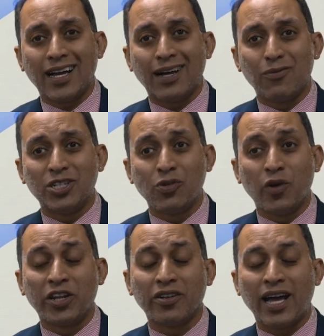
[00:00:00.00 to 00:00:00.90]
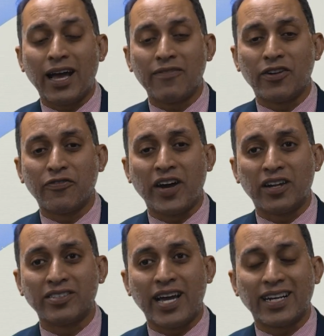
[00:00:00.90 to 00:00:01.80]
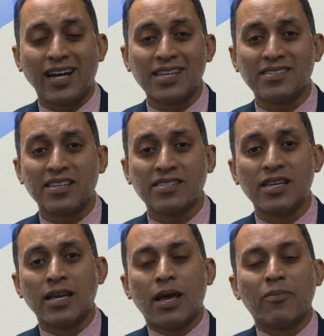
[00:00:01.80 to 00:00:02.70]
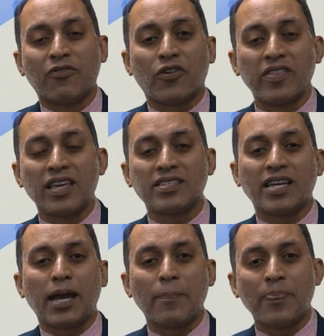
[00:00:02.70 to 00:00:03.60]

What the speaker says: when you'll have your final diagnostics before the exam.